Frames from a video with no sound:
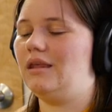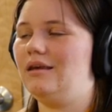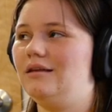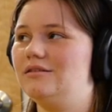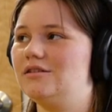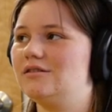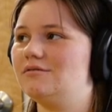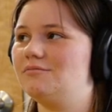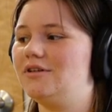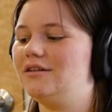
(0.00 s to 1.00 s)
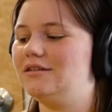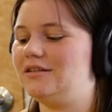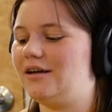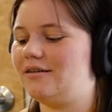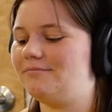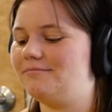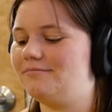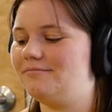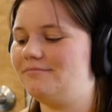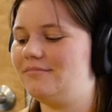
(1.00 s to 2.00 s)
it's really sad
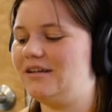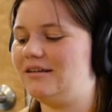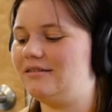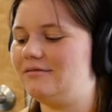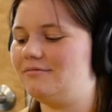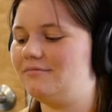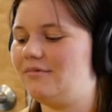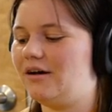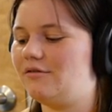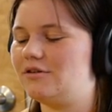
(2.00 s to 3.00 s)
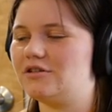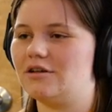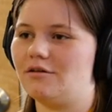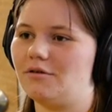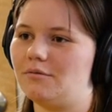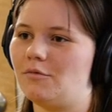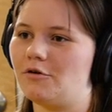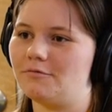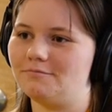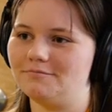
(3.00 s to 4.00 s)
and I wish that I read
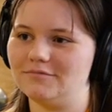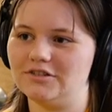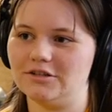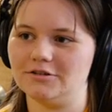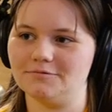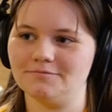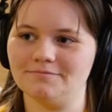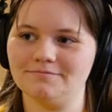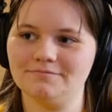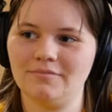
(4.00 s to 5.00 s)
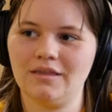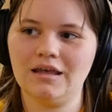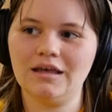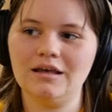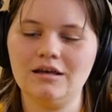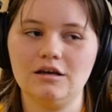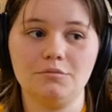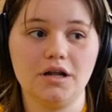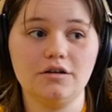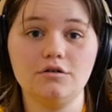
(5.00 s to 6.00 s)
more. So, yes.
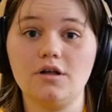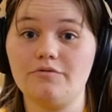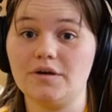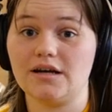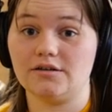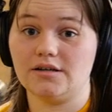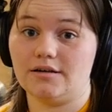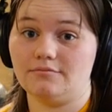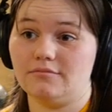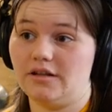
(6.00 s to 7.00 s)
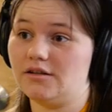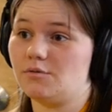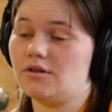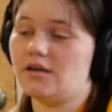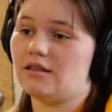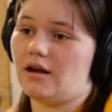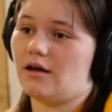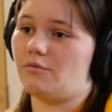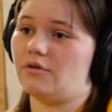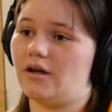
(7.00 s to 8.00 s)
But I do love being outside. That's one thing that
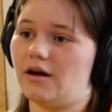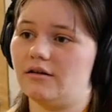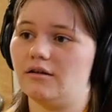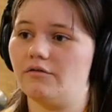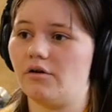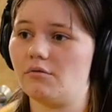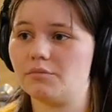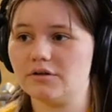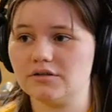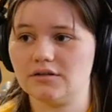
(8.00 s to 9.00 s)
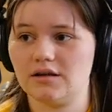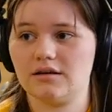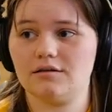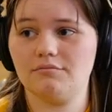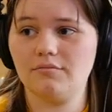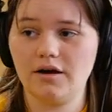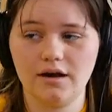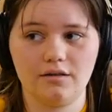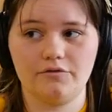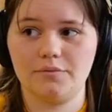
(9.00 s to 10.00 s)
I will not give up is like
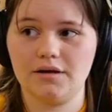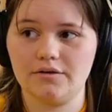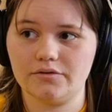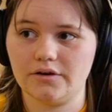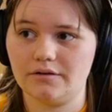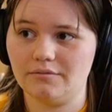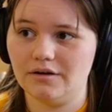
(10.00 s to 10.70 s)
I love being outside.